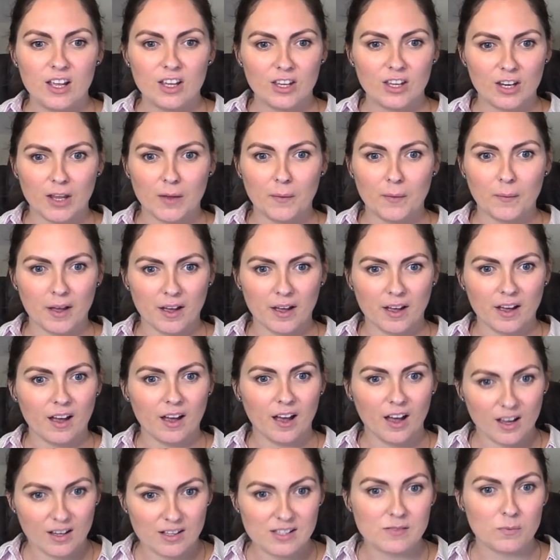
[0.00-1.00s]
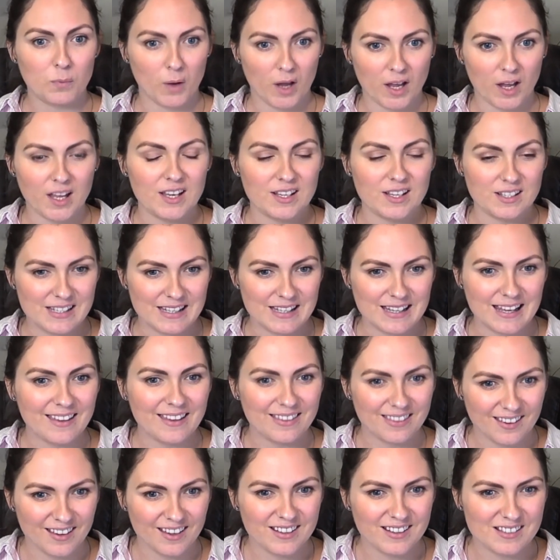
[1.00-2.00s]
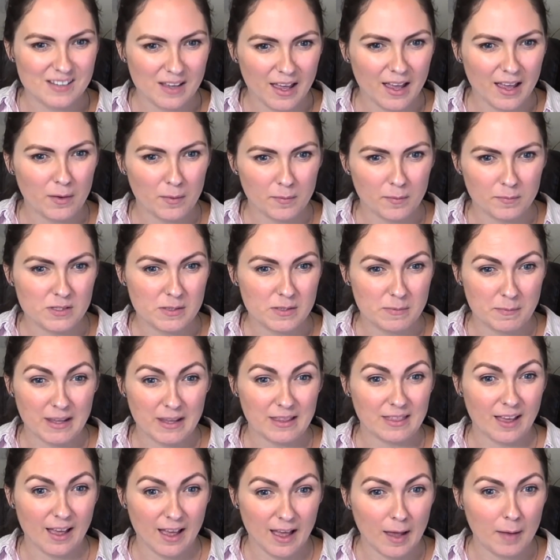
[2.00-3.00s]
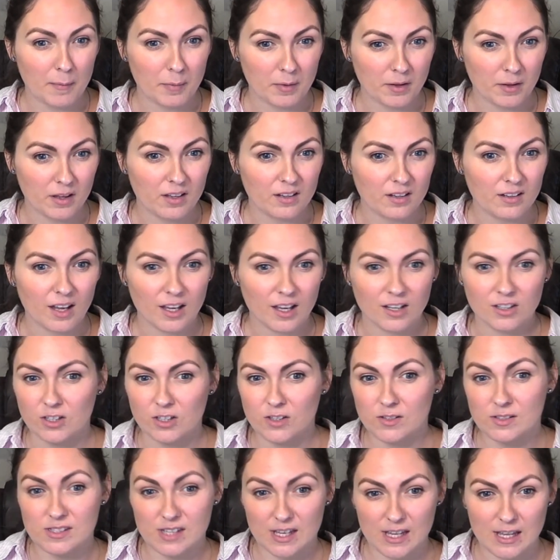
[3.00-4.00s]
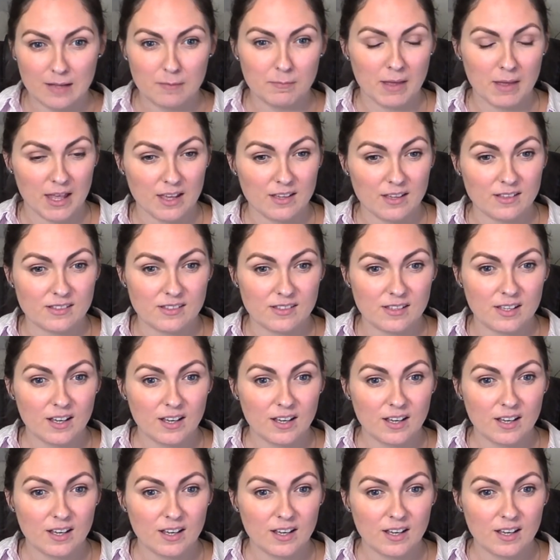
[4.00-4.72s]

you know, us working together to help to make that happen, and you seeing me